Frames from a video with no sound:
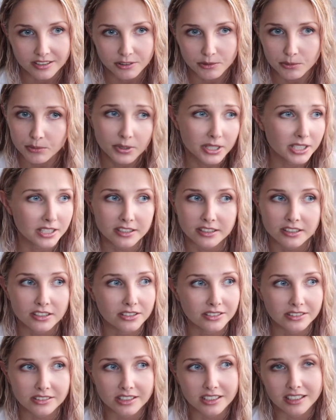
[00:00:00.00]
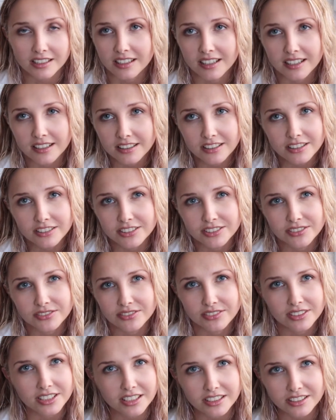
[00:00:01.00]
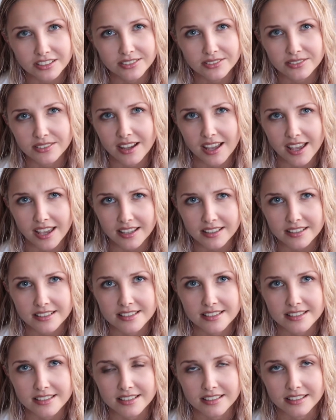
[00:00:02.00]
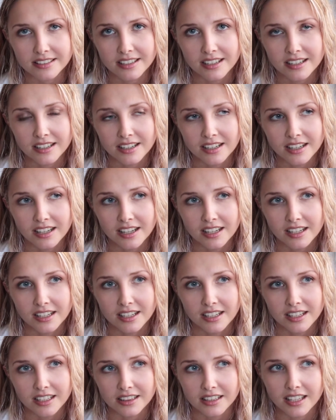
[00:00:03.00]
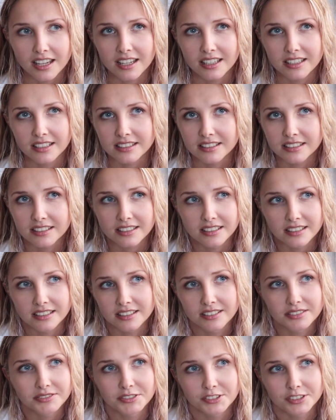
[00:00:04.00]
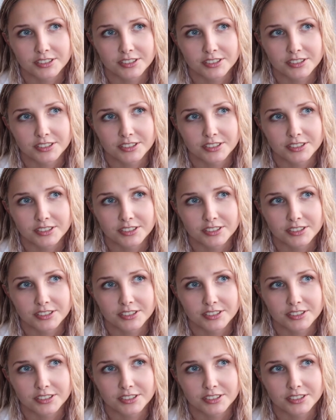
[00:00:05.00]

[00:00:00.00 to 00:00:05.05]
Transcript: when you cannot really do anything. Like, for